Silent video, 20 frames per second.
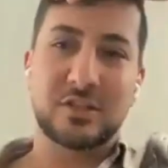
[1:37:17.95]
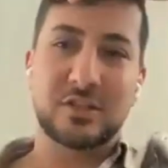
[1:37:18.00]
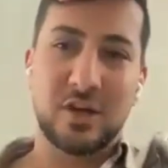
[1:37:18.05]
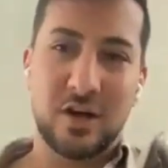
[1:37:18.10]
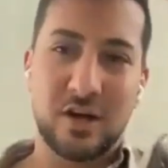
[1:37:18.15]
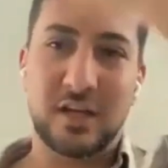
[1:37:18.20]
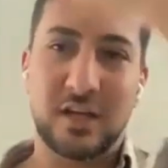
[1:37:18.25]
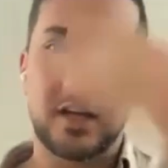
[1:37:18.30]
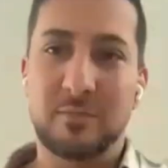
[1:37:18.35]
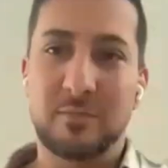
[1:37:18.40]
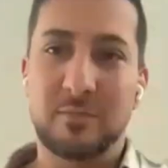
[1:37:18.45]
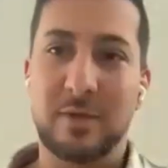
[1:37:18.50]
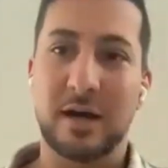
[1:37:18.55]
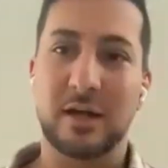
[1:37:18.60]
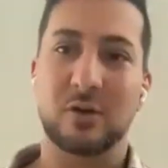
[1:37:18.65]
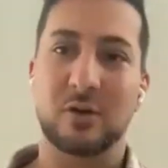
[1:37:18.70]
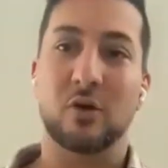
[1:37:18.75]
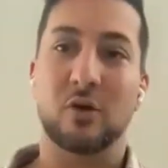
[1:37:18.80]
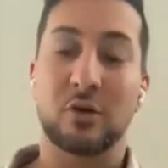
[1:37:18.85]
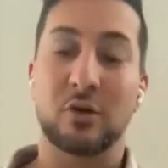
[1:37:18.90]
And then
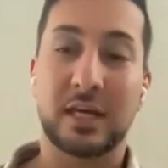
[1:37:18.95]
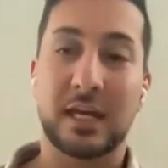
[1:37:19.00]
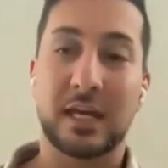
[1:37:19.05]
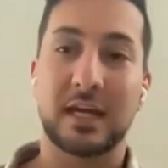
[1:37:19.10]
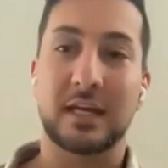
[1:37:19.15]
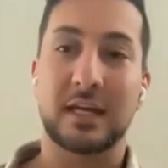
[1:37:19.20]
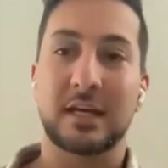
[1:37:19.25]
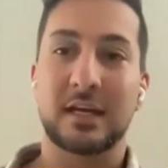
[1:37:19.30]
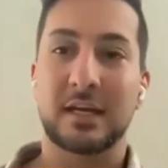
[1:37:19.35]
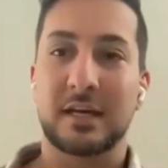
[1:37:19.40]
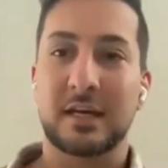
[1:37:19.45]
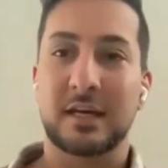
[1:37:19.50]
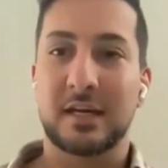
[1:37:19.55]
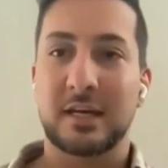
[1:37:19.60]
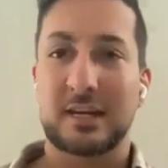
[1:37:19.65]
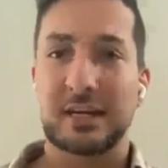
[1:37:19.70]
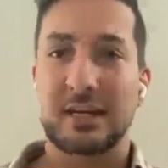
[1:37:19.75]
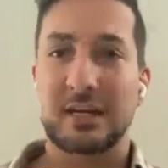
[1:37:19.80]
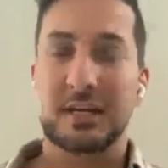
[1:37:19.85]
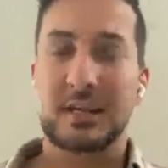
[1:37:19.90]
together talking
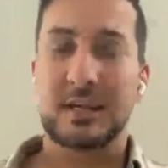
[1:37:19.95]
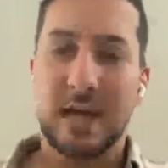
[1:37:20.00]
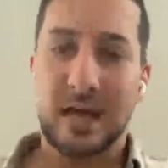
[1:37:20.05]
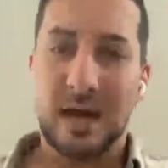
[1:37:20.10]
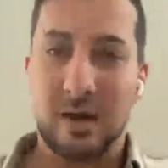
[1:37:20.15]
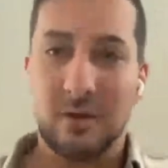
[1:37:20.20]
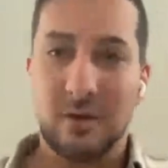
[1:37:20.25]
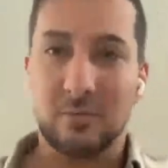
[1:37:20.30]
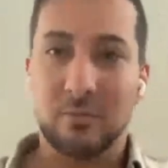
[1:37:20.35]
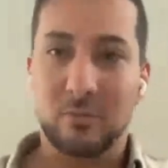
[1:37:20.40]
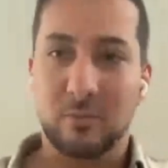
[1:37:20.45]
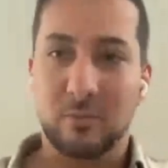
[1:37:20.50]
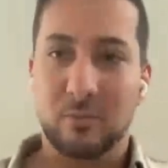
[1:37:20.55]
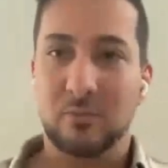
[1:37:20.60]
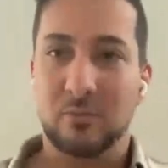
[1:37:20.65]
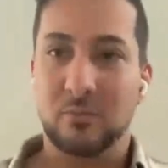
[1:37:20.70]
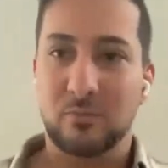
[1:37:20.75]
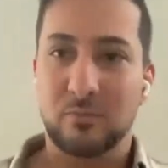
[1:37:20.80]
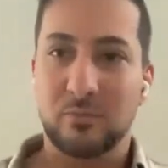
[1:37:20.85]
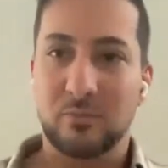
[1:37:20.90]
about, okay,
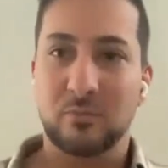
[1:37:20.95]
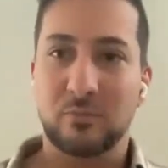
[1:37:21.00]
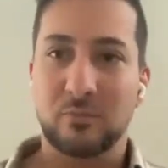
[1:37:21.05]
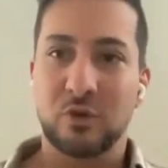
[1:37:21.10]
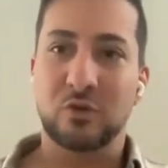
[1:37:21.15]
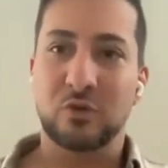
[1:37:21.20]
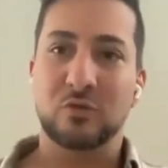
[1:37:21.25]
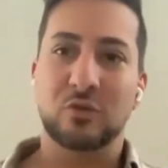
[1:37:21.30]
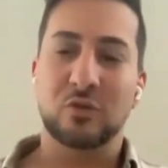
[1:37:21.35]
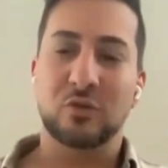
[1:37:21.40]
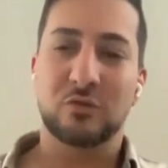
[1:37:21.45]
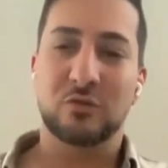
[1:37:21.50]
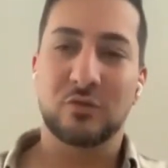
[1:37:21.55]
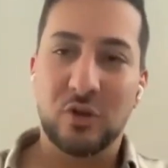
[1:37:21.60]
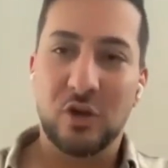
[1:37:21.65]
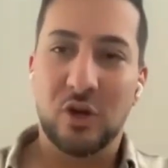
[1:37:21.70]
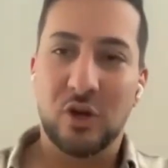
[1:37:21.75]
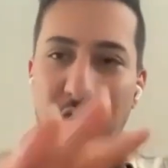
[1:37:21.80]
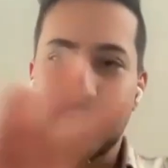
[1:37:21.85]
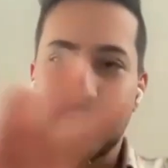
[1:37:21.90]
now,
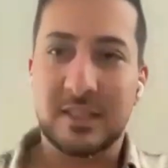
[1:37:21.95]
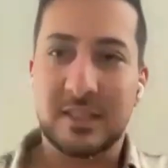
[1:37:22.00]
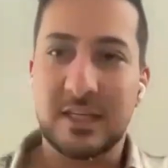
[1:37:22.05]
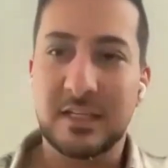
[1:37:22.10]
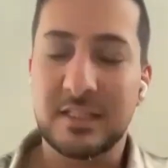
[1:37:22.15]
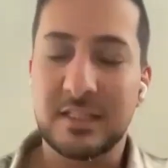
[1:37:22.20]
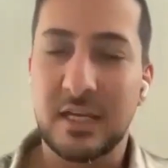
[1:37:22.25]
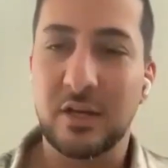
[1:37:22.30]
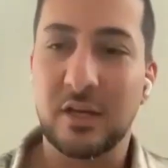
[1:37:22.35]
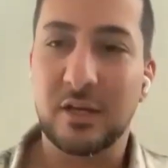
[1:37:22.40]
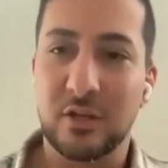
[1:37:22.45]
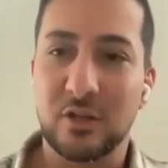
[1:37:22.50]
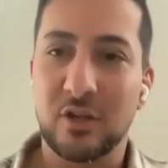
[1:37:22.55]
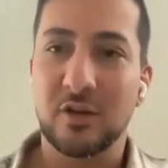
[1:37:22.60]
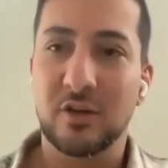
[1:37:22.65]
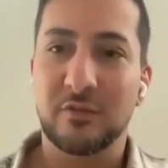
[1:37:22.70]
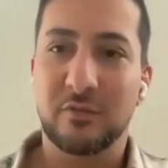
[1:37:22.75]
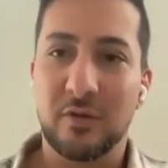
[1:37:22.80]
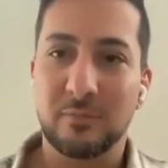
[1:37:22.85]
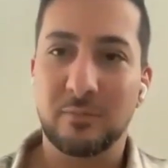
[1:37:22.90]
you've
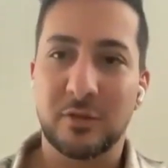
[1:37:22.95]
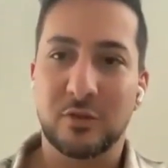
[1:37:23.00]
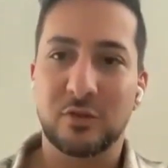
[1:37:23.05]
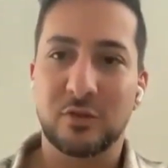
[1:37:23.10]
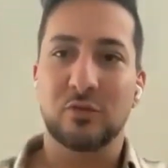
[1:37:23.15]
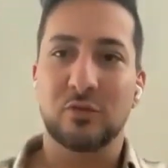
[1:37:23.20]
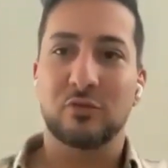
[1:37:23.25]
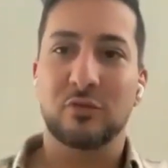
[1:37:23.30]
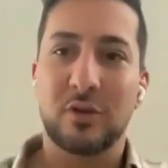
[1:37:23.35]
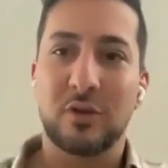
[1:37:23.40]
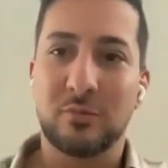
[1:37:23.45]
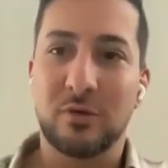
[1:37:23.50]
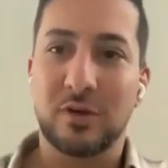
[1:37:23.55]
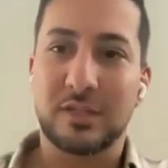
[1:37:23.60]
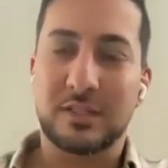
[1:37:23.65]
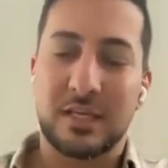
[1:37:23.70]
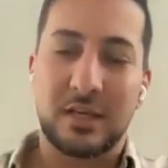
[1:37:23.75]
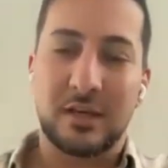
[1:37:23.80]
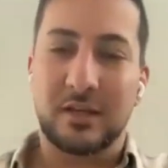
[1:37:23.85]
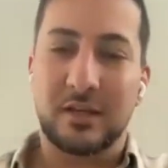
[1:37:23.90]
learned the things that you can
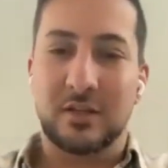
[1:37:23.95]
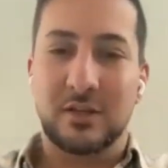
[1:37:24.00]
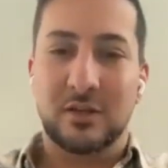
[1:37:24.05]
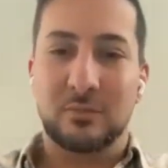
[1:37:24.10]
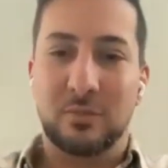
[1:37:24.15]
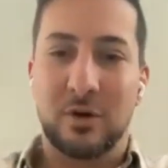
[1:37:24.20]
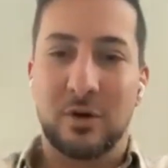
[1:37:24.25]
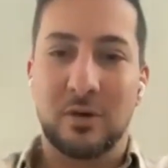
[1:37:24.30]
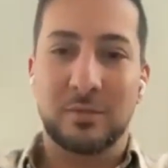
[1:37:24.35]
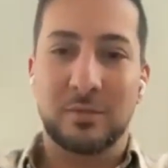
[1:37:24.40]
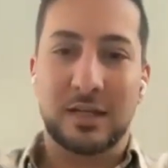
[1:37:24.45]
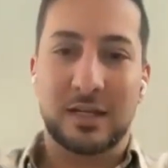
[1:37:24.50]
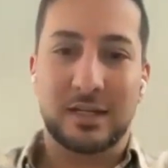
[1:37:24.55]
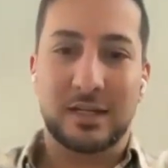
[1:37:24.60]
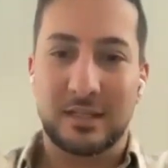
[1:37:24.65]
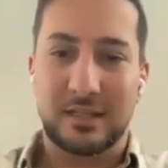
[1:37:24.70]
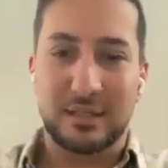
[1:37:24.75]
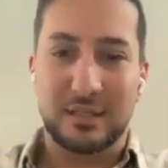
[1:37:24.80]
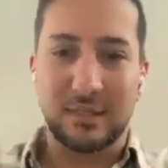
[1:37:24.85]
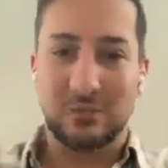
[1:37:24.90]
learn from the 2-3
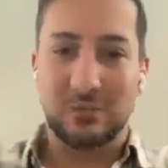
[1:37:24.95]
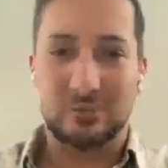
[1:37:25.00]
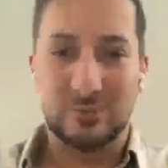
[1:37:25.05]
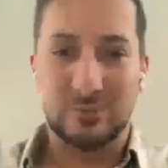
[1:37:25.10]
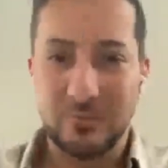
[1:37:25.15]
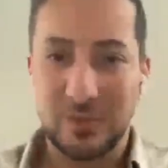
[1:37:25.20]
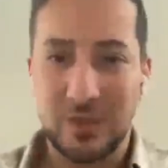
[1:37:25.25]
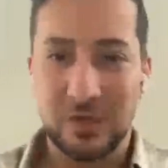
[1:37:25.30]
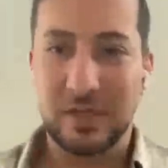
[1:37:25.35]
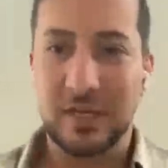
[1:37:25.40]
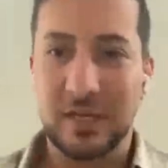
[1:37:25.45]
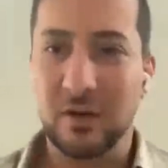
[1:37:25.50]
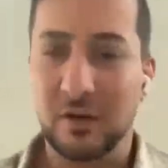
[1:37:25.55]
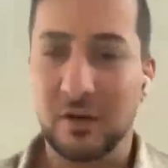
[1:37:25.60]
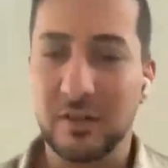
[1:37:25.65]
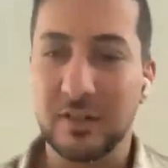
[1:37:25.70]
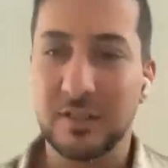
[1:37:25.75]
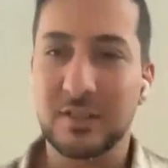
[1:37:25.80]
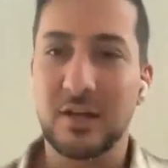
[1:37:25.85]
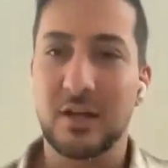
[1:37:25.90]
books that you can learn publicly
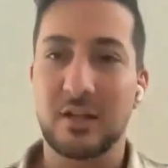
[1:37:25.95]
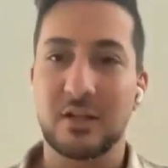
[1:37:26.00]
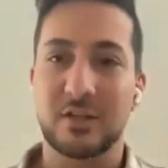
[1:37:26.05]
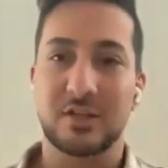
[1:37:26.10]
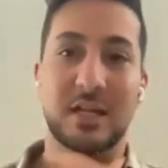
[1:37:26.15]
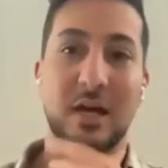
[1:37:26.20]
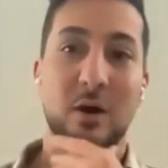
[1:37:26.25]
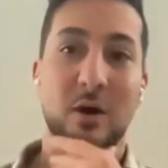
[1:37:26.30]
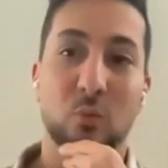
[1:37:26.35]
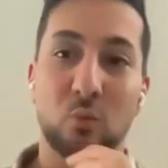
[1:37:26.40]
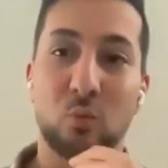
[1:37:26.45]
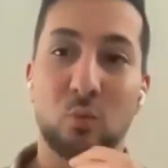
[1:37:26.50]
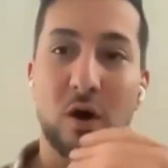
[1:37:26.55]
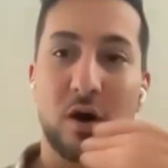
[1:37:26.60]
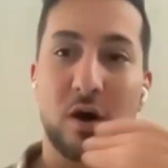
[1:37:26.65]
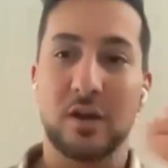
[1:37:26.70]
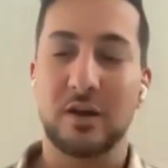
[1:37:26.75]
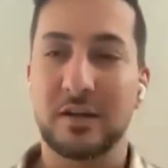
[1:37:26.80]
to get all this knowledge.